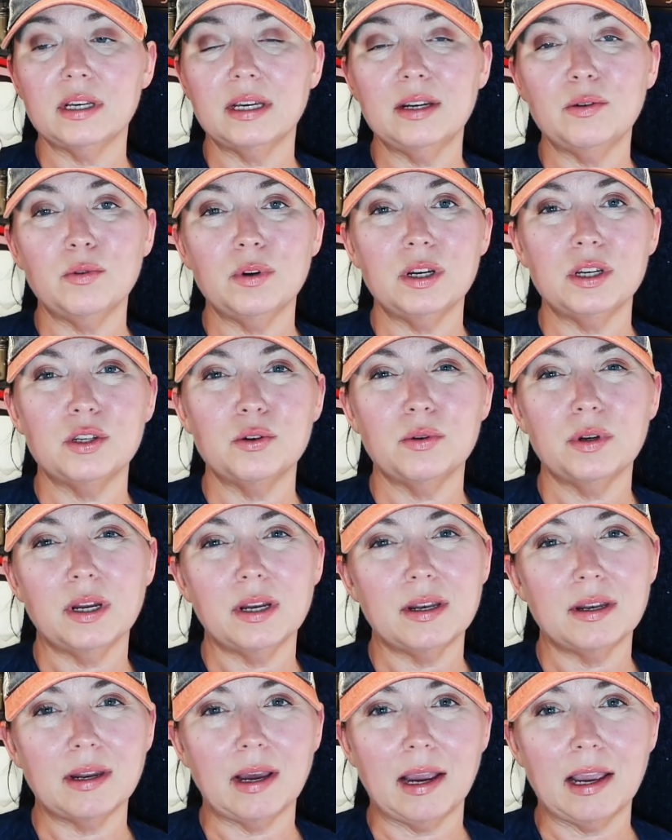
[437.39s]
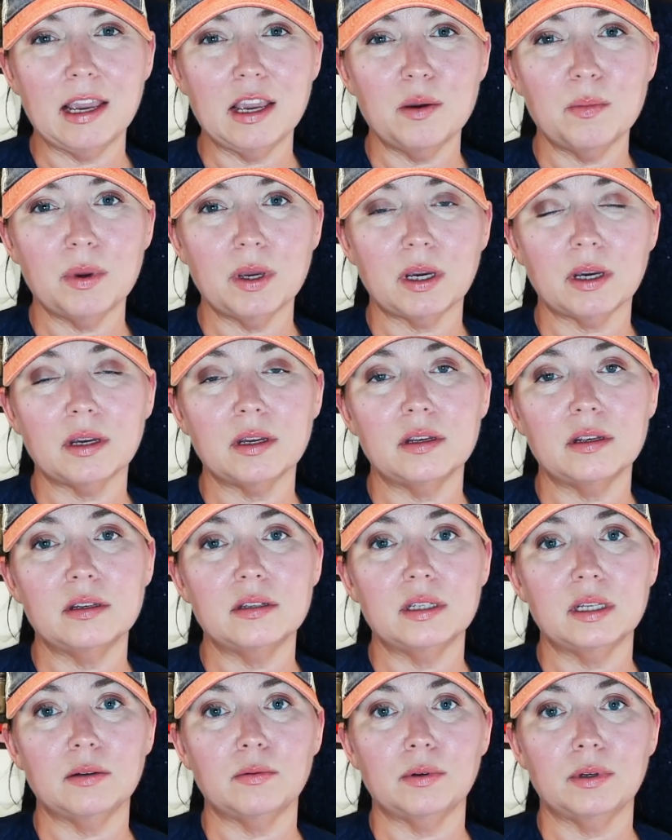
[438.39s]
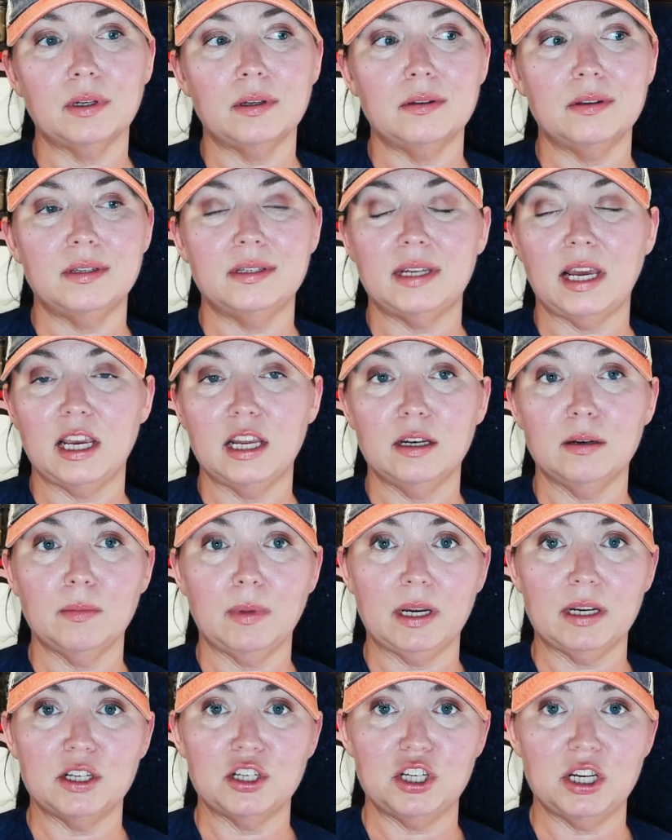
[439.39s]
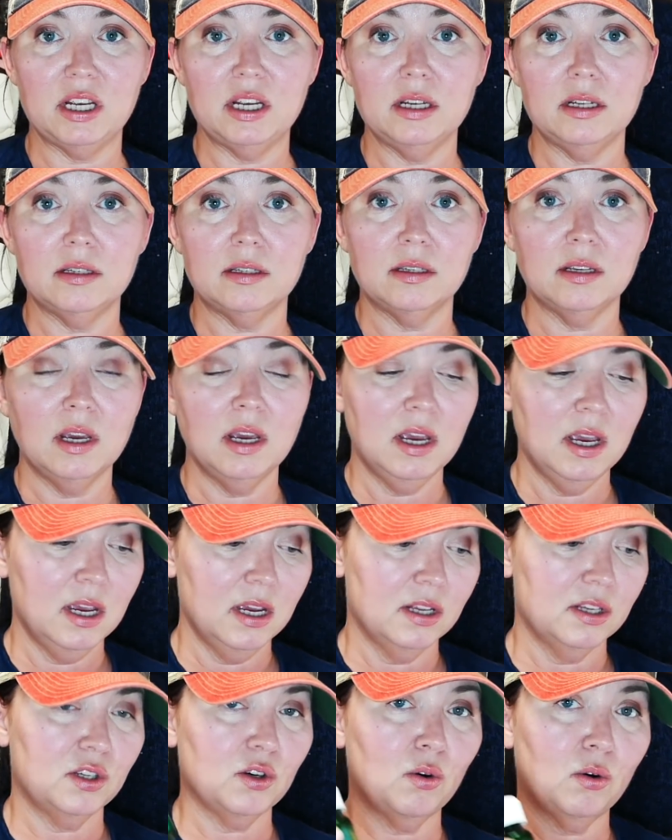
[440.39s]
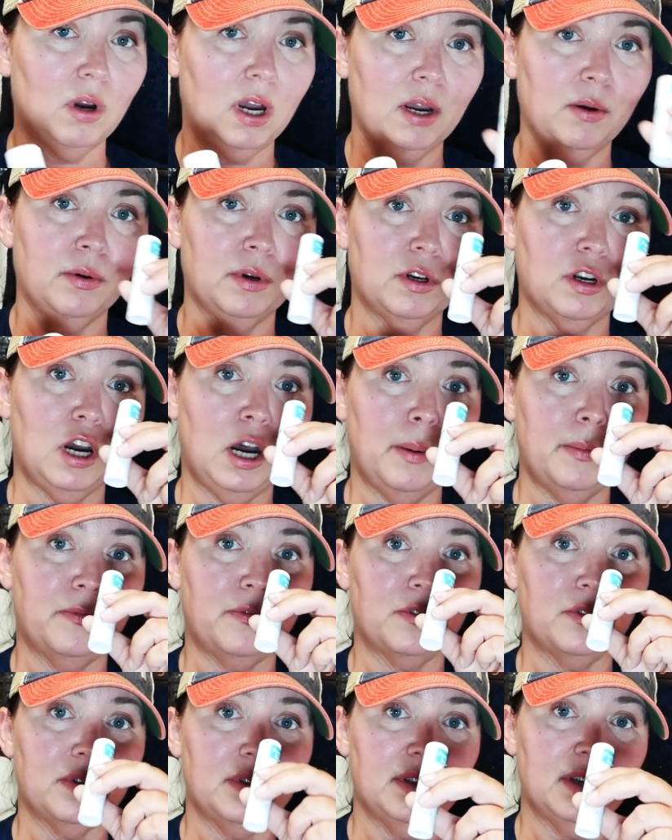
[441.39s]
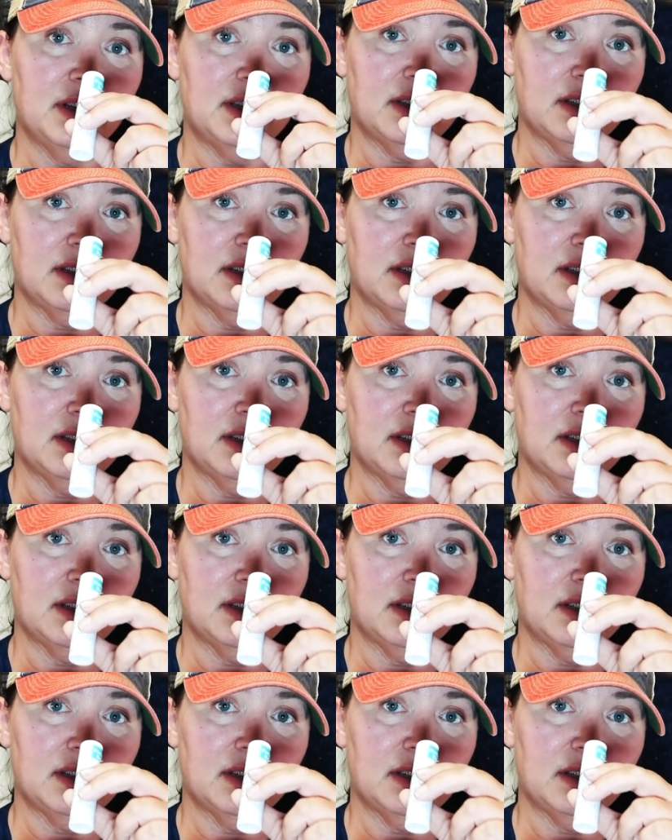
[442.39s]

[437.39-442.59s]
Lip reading: I didn't want to do it at night because it would stain my sheets, so I would opt for this